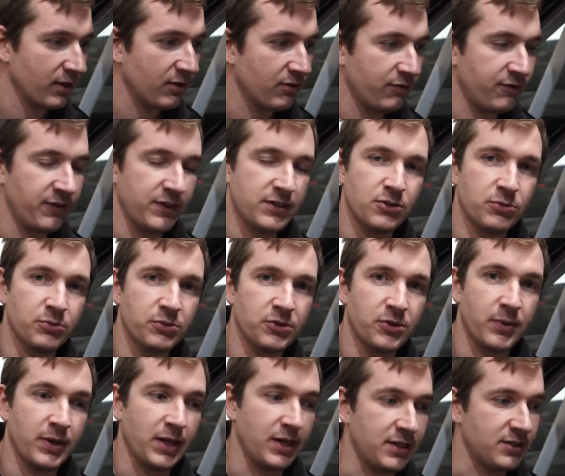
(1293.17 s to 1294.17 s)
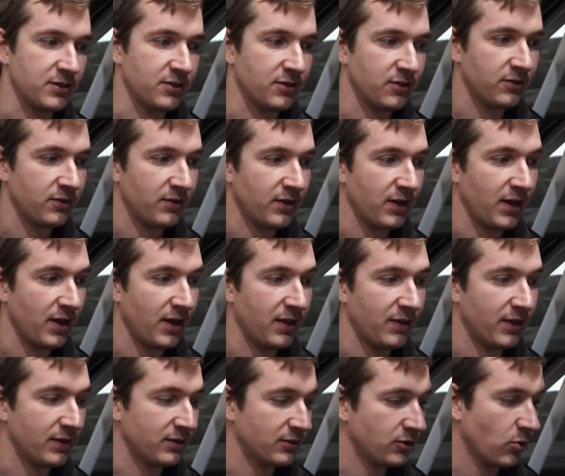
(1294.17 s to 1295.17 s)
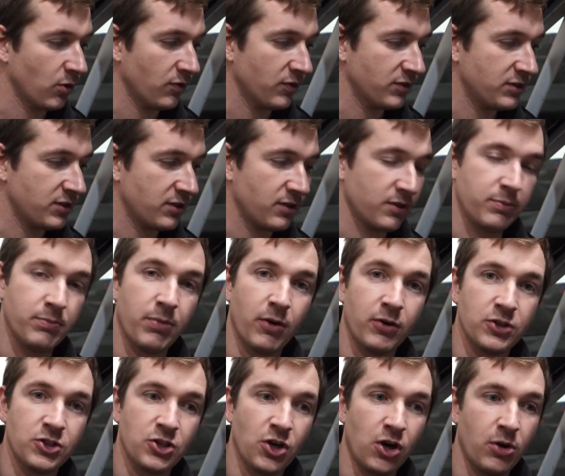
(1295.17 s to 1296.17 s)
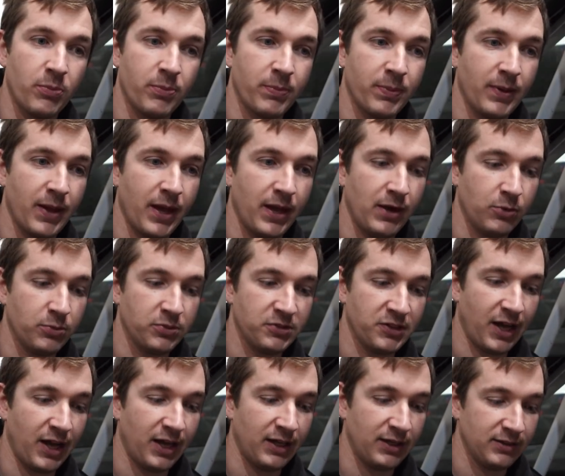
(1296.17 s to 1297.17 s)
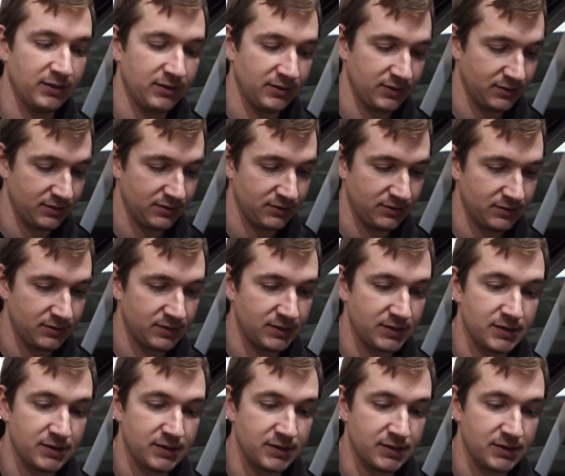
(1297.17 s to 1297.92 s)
fit-ups that we need to do, and then go over to the body shop and upset Alan and